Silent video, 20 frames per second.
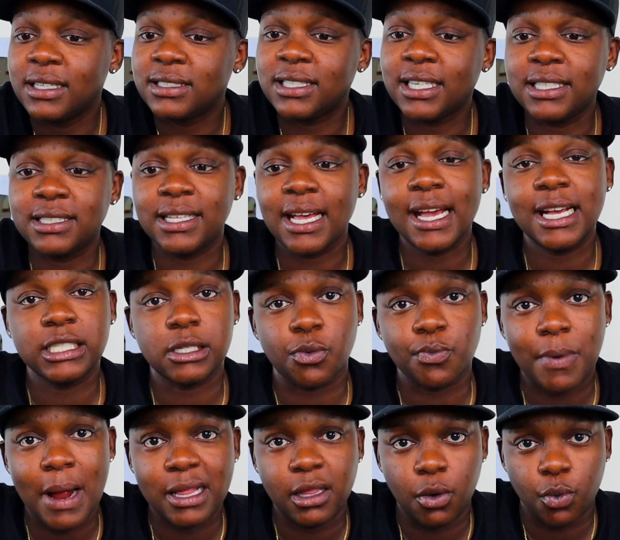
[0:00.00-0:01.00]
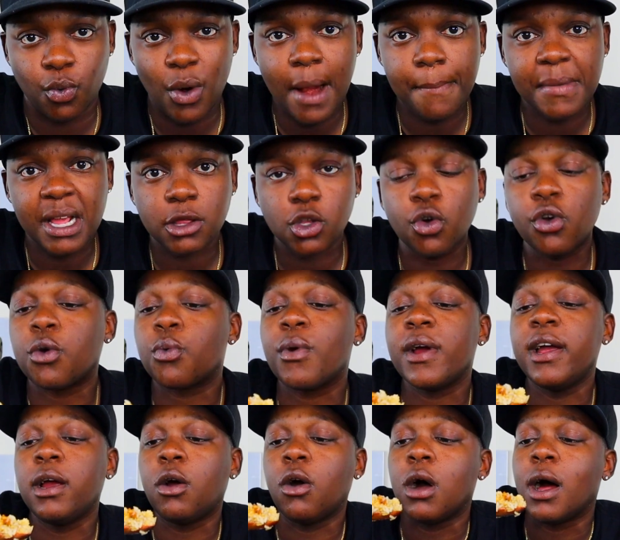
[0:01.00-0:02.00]
Six days will probably run me through the
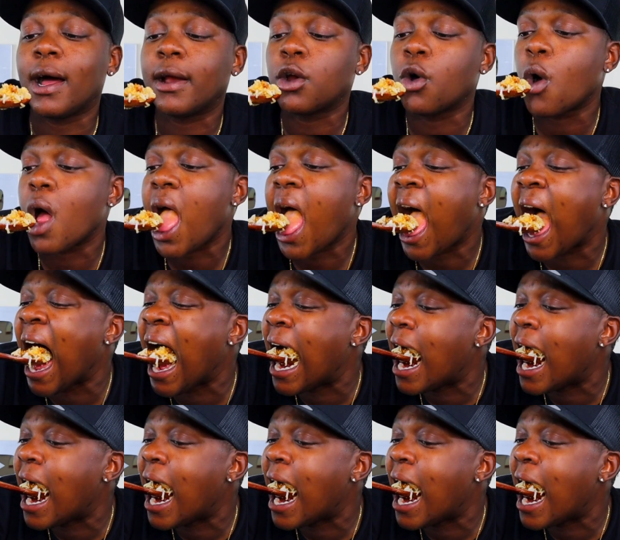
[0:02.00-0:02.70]
wrinkles. I know it.